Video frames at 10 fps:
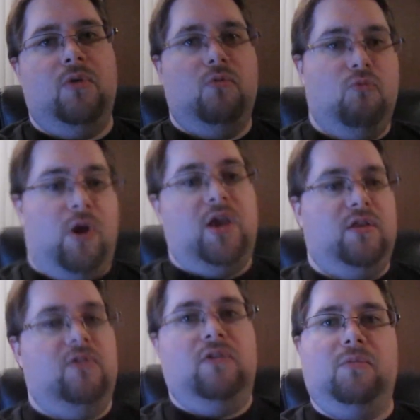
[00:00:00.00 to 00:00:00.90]
right
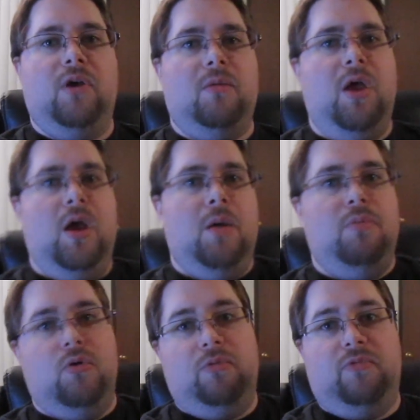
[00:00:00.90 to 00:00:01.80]
at the same time,
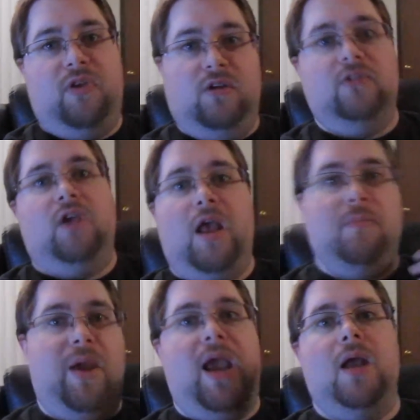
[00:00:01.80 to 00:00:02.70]
both tilt
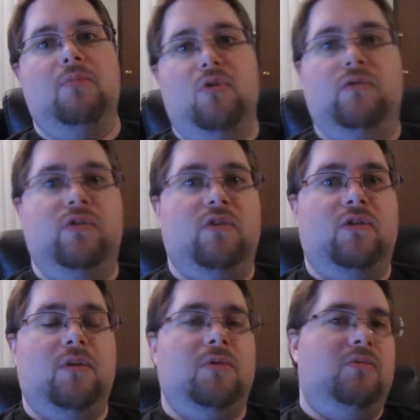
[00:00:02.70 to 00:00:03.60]
and pan moves at the
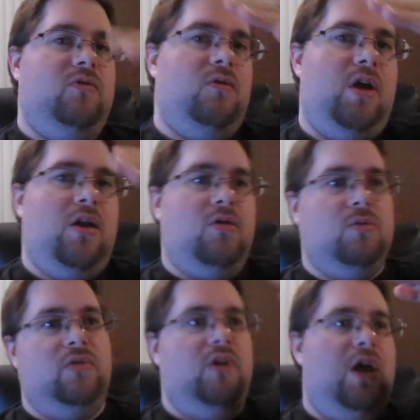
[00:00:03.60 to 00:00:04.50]
same time. So in other
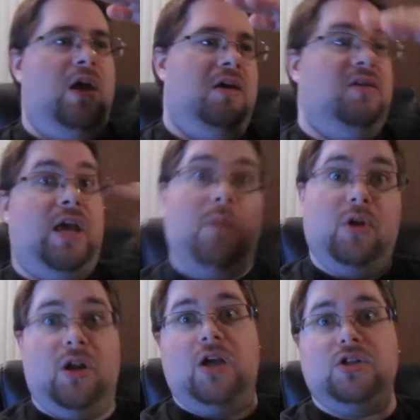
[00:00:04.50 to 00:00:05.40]
words, the camera
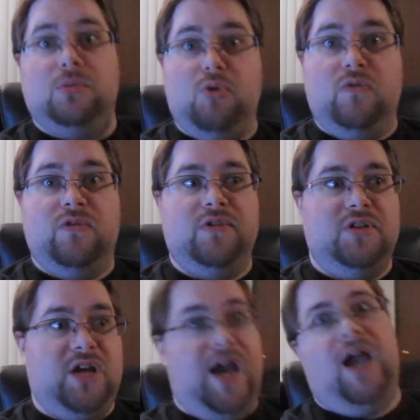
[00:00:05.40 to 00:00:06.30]
can actually move
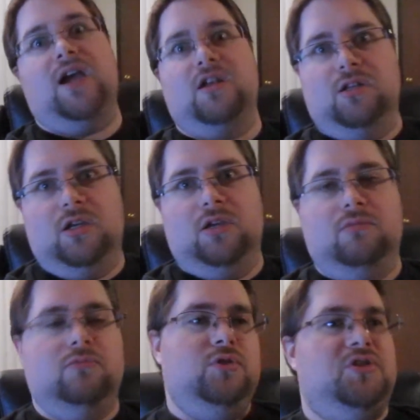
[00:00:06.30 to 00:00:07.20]
diagonally,
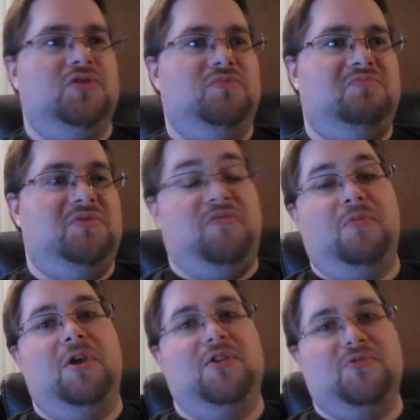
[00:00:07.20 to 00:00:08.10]
which is, for
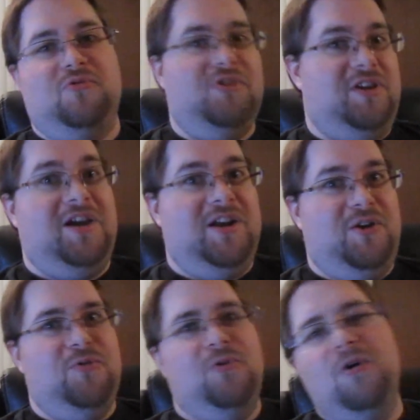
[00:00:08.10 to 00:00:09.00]
me, is really kind of
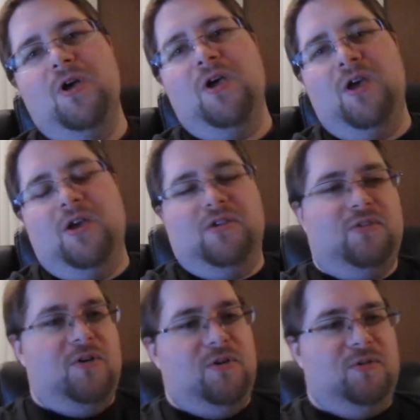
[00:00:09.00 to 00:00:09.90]
cool.
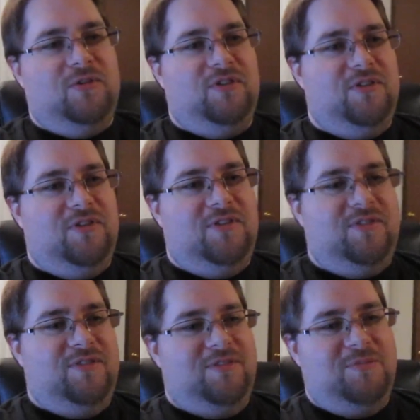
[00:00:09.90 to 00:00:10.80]
So
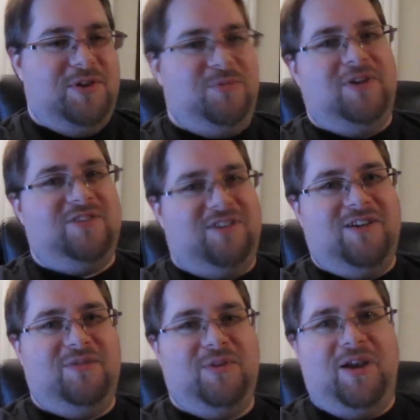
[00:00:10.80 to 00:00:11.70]
it makes me actually
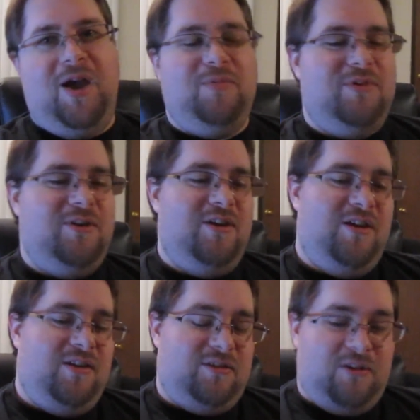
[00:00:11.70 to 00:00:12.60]
kind of pretty happy.
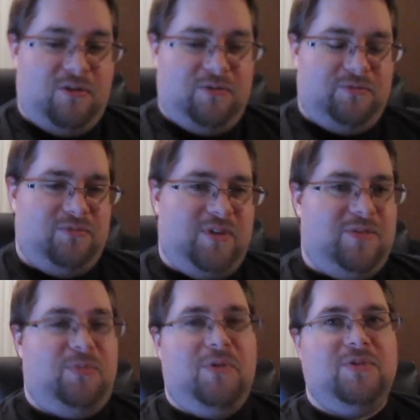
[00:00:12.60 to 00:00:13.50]
So that's
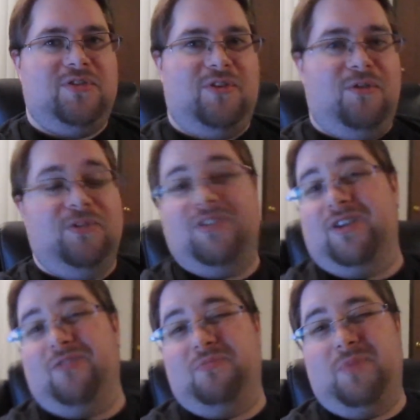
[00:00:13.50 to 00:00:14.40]
pretty much the only
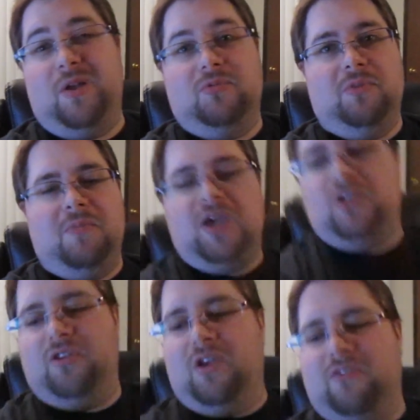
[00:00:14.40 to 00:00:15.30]
thing I've been able to
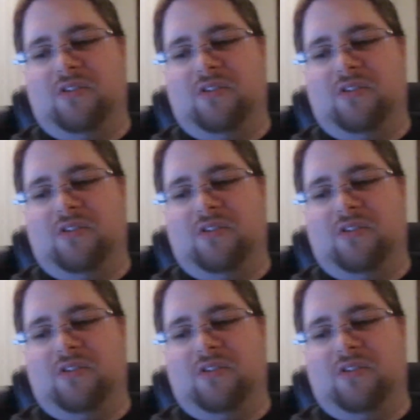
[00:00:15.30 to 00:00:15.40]
make as a